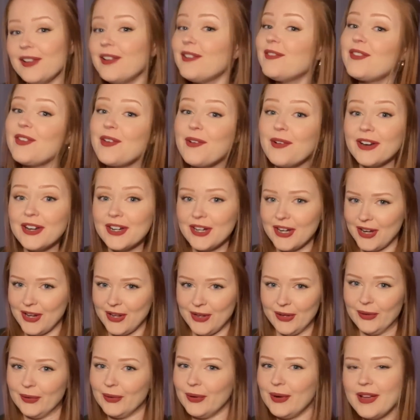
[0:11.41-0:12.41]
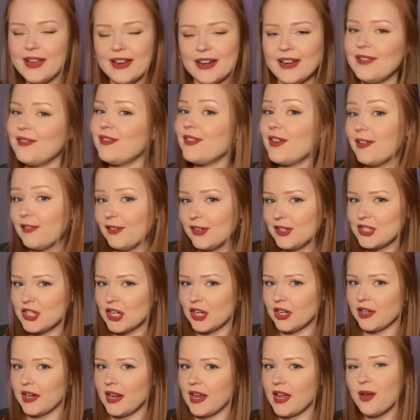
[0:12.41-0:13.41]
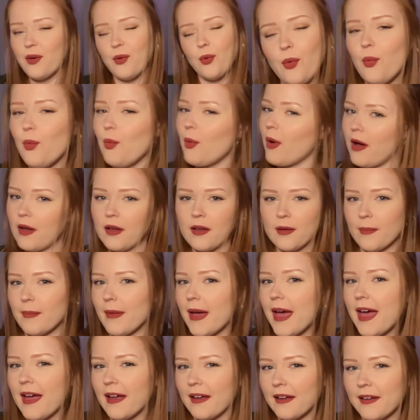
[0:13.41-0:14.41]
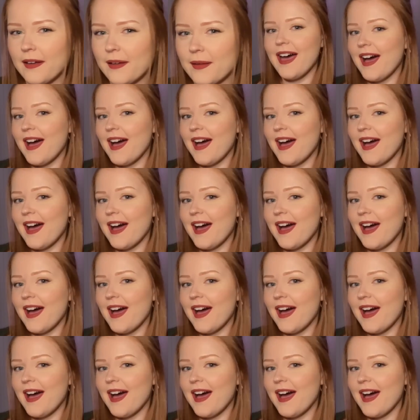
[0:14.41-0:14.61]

If you are new and if you're returning, welcome back.